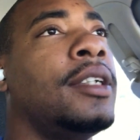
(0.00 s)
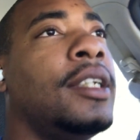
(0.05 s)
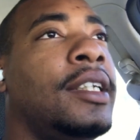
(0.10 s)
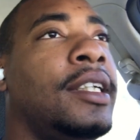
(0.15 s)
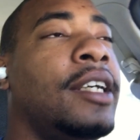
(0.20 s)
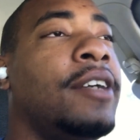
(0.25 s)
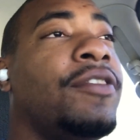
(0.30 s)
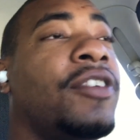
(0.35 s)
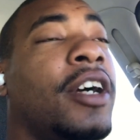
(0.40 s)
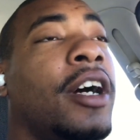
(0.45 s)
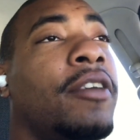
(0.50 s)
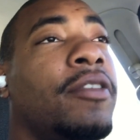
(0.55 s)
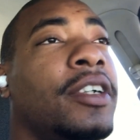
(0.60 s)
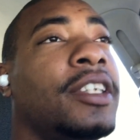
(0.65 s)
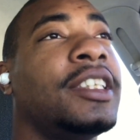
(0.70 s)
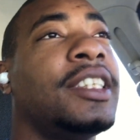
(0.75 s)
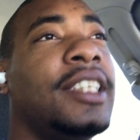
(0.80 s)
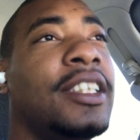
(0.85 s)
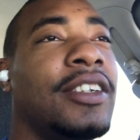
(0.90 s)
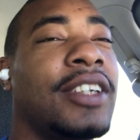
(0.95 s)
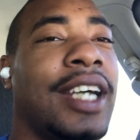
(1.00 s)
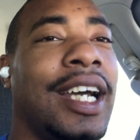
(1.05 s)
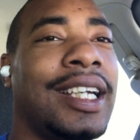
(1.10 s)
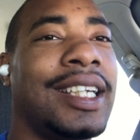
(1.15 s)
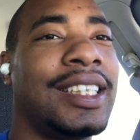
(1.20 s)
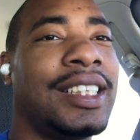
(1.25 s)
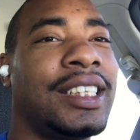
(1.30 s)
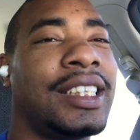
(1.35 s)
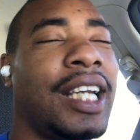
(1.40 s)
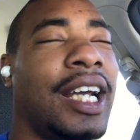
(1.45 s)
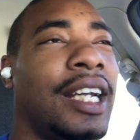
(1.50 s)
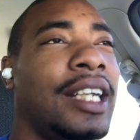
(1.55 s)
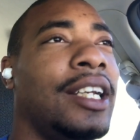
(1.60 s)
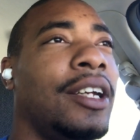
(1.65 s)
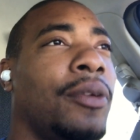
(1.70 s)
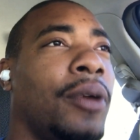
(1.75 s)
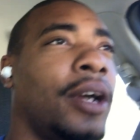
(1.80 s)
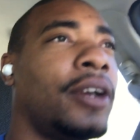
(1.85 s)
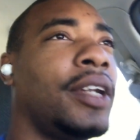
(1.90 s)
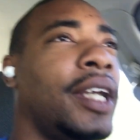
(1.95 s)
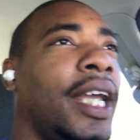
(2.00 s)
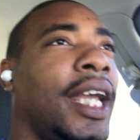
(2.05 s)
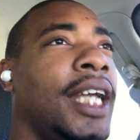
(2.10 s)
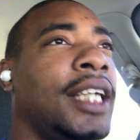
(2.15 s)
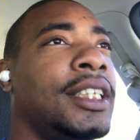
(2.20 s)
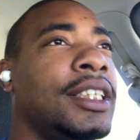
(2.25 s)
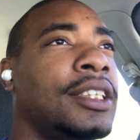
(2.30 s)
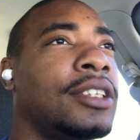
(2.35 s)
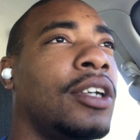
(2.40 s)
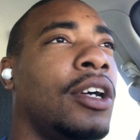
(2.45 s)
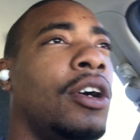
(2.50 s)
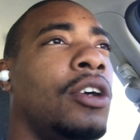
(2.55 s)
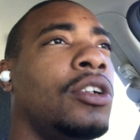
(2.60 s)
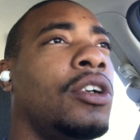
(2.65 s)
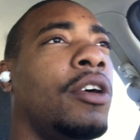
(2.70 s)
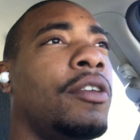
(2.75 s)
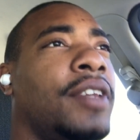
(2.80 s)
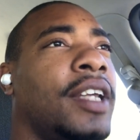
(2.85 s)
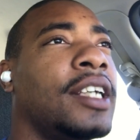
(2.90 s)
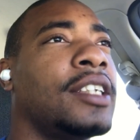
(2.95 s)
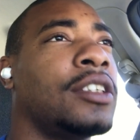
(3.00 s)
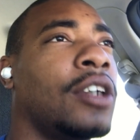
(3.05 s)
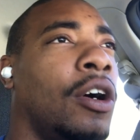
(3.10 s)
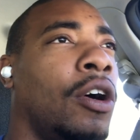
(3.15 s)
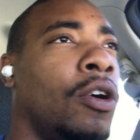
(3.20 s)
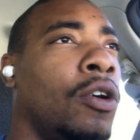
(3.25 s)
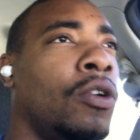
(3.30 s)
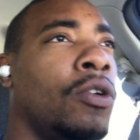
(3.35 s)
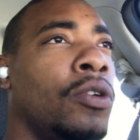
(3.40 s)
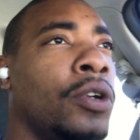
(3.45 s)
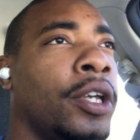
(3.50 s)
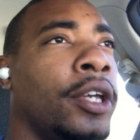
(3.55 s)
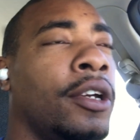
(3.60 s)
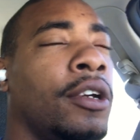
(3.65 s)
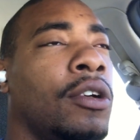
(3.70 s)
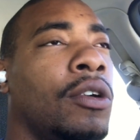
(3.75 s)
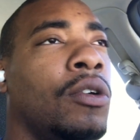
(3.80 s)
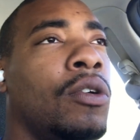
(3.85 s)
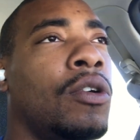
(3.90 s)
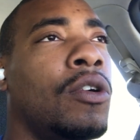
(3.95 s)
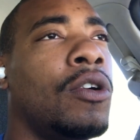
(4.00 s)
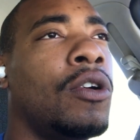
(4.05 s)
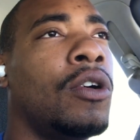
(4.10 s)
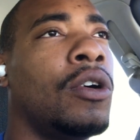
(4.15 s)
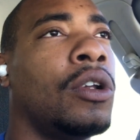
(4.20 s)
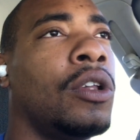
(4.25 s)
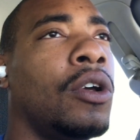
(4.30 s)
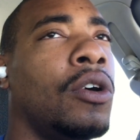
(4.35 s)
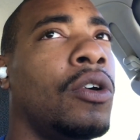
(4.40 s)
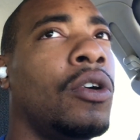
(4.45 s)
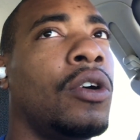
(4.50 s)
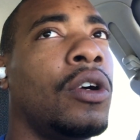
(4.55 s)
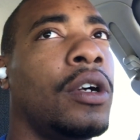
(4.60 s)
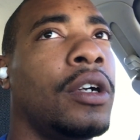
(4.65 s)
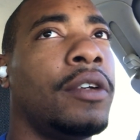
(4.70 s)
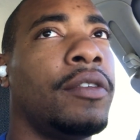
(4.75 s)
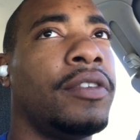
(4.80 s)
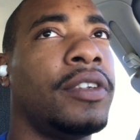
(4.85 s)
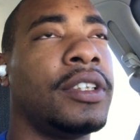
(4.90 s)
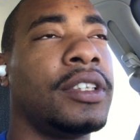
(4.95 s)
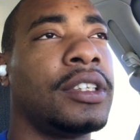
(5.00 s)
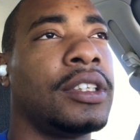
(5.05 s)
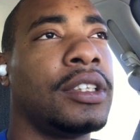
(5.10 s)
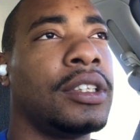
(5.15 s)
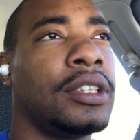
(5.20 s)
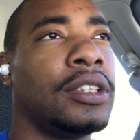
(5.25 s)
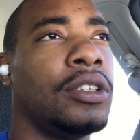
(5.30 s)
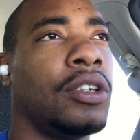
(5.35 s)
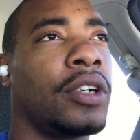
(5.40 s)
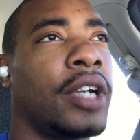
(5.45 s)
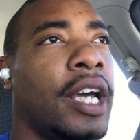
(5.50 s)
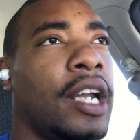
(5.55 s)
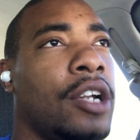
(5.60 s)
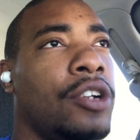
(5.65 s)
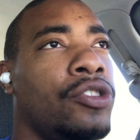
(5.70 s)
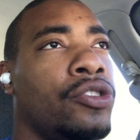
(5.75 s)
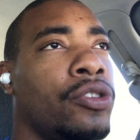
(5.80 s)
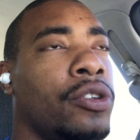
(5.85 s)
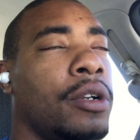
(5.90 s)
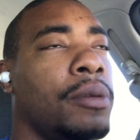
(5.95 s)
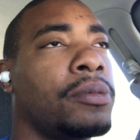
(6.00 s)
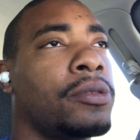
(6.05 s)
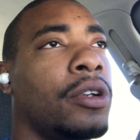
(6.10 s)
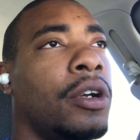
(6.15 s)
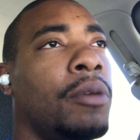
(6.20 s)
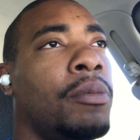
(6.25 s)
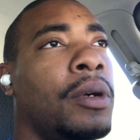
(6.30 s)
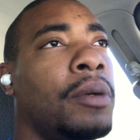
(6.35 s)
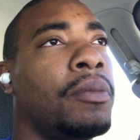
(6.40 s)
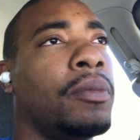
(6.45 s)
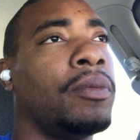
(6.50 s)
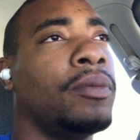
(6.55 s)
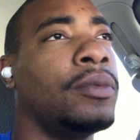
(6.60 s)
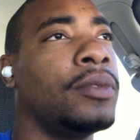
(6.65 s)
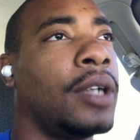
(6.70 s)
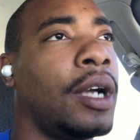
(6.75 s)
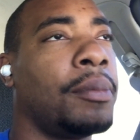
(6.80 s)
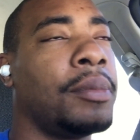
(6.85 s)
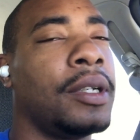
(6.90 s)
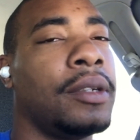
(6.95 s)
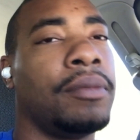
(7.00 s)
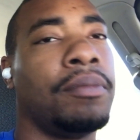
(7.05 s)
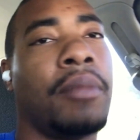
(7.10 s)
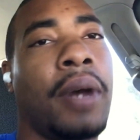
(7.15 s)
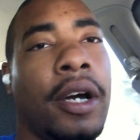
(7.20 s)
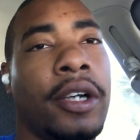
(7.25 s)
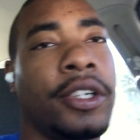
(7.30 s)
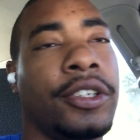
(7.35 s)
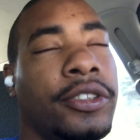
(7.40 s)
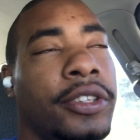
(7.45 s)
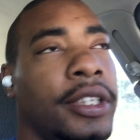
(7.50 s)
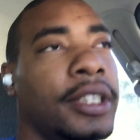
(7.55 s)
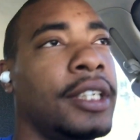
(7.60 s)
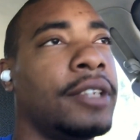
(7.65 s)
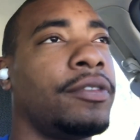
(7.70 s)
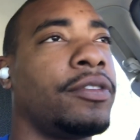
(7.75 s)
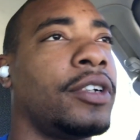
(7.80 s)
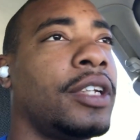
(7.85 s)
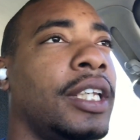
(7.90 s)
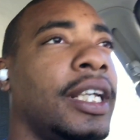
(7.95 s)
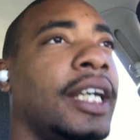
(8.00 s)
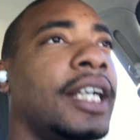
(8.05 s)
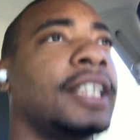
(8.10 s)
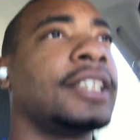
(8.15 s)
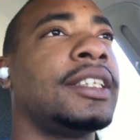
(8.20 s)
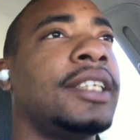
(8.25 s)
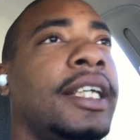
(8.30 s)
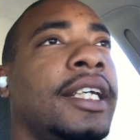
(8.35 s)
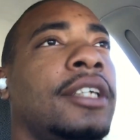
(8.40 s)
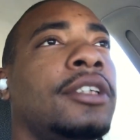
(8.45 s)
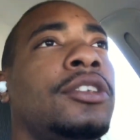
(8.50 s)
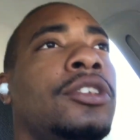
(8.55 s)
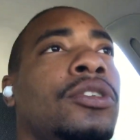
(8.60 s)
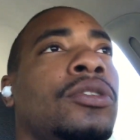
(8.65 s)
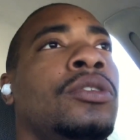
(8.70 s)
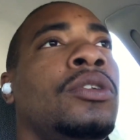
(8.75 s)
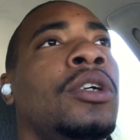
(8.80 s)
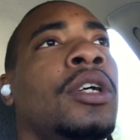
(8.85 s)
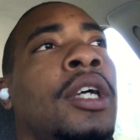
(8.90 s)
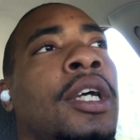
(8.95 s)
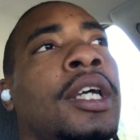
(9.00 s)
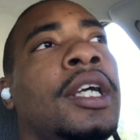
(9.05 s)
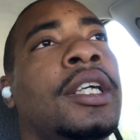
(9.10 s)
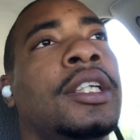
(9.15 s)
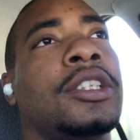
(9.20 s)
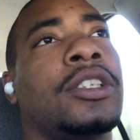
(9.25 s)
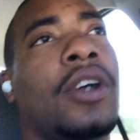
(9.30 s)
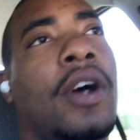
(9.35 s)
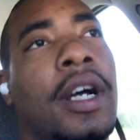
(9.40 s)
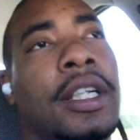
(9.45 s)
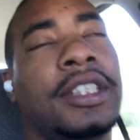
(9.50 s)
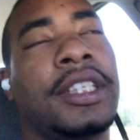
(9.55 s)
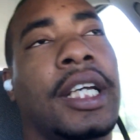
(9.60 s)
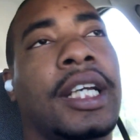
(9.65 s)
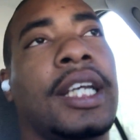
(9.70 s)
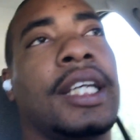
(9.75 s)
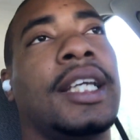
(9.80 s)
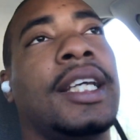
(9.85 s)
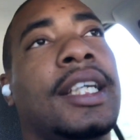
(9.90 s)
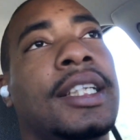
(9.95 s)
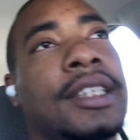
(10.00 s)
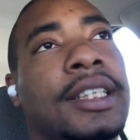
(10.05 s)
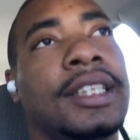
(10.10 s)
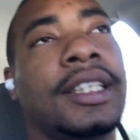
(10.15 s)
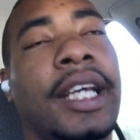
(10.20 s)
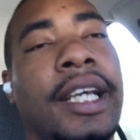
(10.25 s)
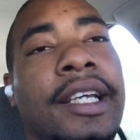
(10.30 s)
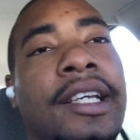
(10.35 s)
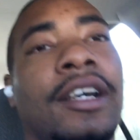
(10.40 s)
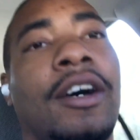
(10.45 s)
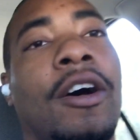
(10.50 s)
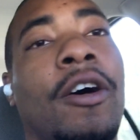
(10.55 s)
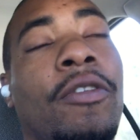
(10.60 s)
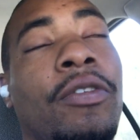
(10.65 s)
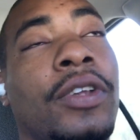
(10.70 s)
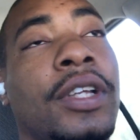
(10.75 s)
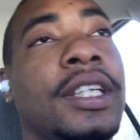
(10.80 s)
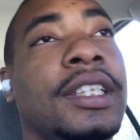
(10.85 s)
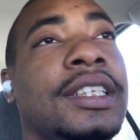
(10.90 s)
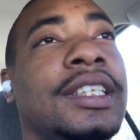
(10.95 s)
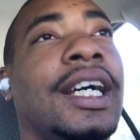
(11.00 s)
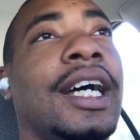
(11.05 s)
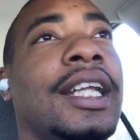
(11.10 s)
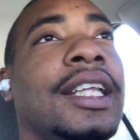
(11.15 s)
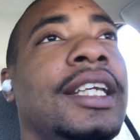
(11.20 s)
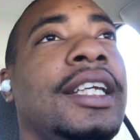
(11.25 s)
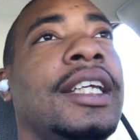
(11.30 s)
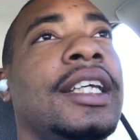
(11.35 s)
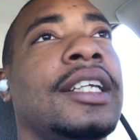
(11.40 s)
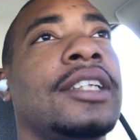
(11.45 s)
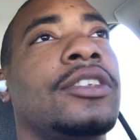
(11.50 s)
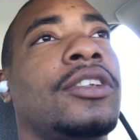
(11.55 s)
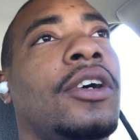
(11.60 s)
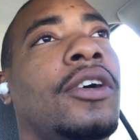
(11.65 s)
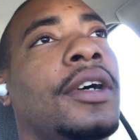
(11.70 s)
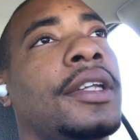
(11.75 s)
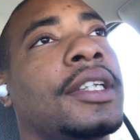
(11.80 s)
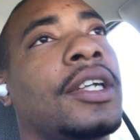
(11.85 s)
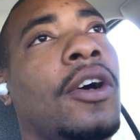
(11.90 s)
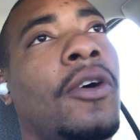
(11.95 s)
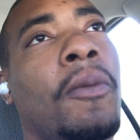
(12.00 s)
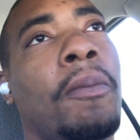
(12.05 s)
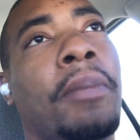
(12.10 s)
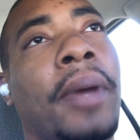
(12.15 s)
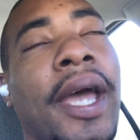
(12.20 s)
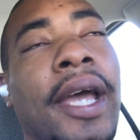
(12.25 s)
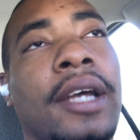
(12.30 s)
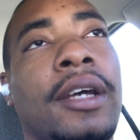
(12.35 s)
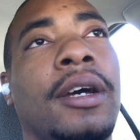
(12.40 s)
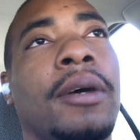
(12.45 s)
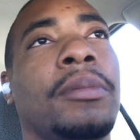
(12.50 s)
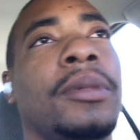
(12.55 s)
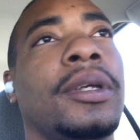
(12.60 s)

diff cover. It's still kind of shiny around the edges, so I don't know if that's old gear oil or if it's got a drip. So I've been monitoring it for the last day or two, so I'll check again today, and hopefully it's not leaking, so I don't have to go back up